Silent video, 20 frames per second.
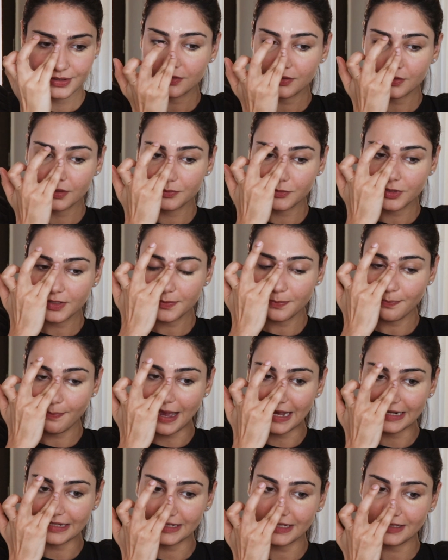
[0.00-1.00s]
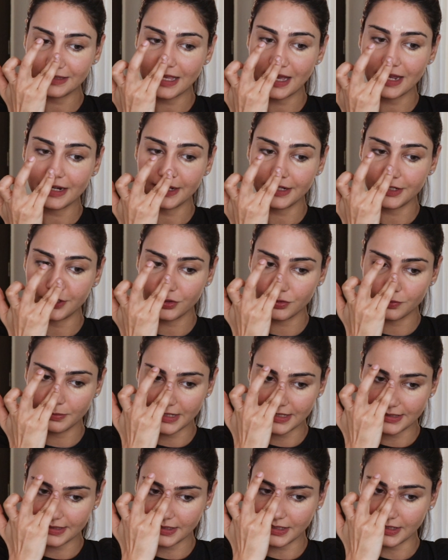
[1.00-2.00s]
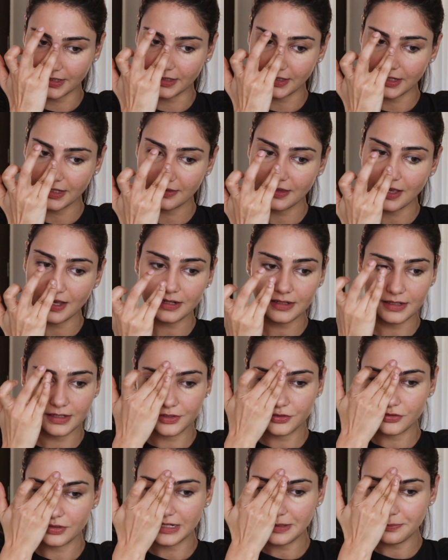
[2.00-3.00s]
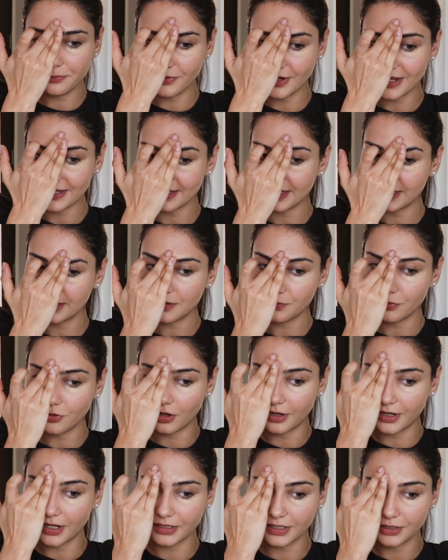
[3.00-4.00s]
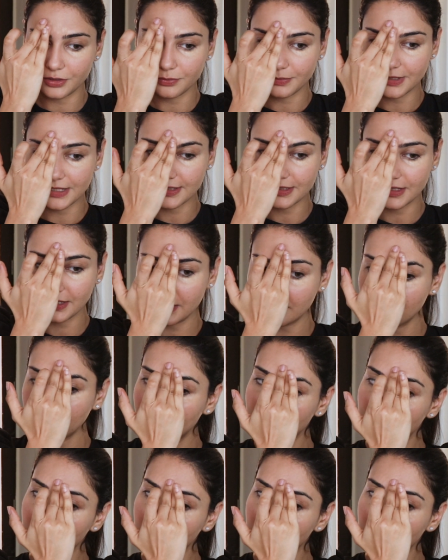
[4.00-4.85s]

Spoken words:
So I'm just patting that into my skin like that, literally pressing the product into my skin.